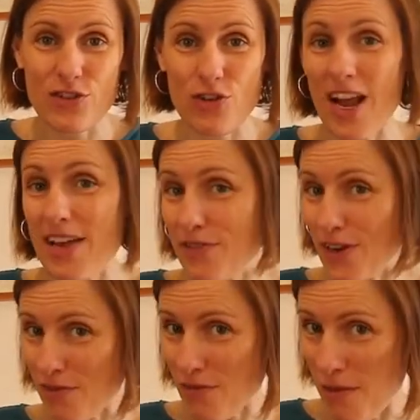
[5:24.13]
try a
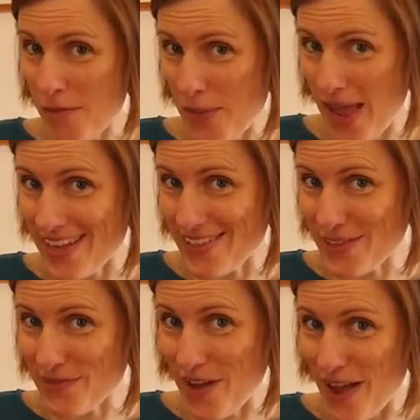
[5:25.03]
few different rubber bands
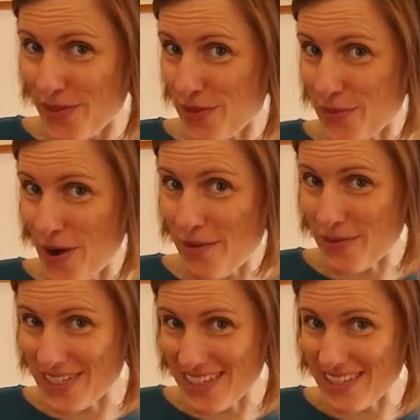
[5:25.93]
to find the right
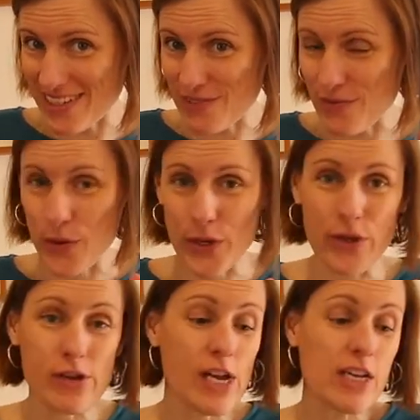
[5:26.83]
resistance for
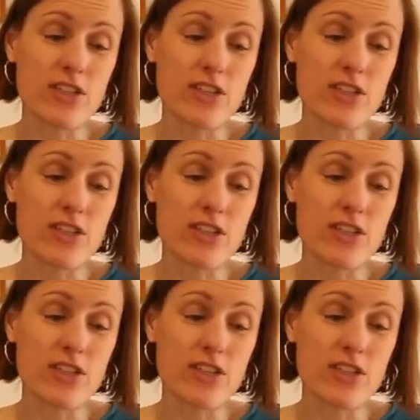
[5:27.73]
you.